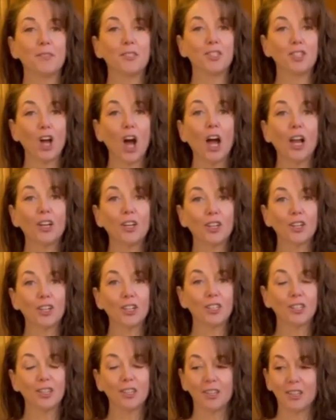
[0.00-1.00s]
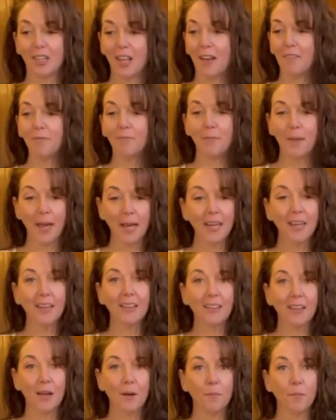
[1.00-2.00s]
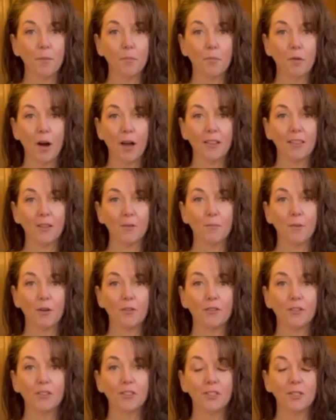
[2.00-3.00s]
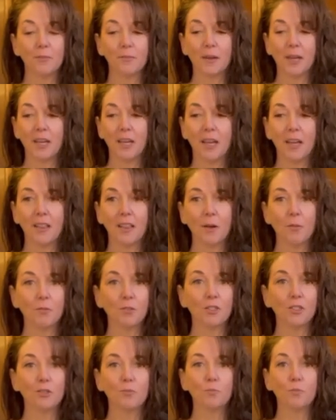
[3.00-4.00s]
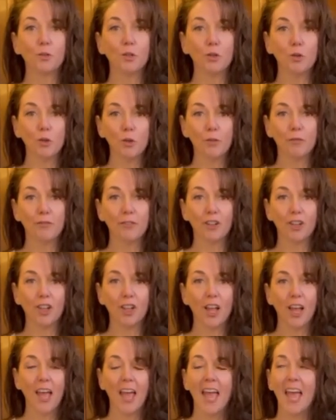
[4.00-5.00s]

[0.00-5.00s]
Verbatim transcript: daughter loved making them and brought them over to me and they were just beautiful.